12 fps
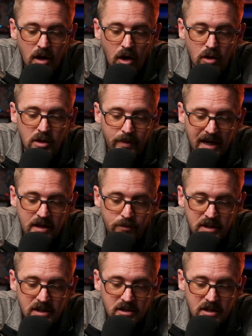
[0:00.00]
only by
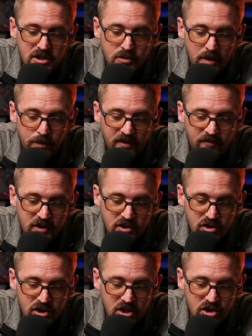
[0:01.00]
completing an instrument
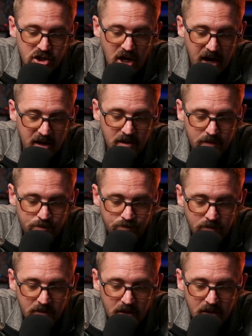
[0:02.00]
proficiency check.
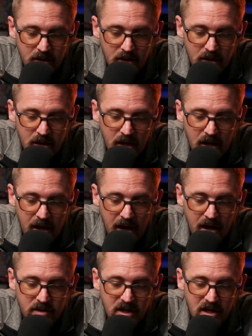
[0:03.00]

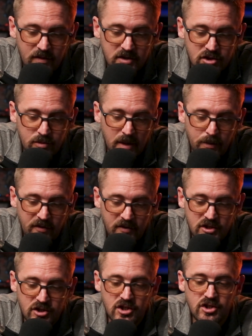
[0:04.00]
And the instrument
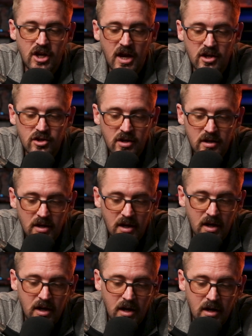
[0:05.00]
proficiency check
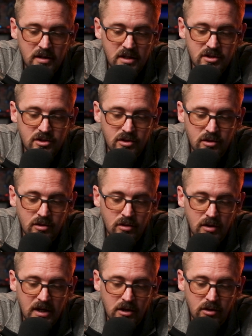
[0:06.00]
needs
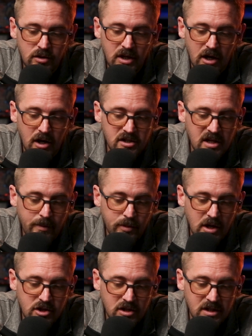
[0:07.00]
to include the area's
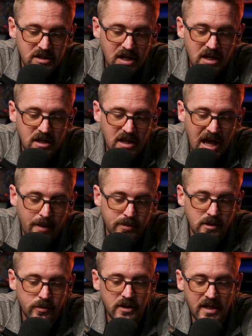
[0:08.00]
operation contained in the
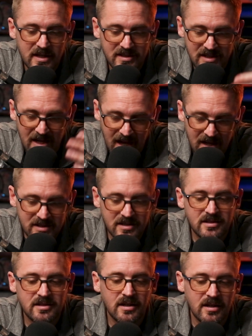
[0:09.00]
applicable
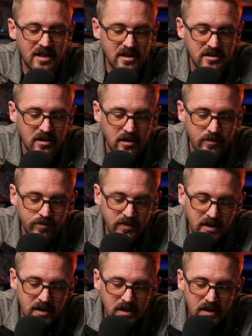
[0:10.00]
ACS. That's all
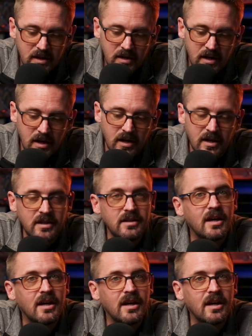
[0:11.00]
in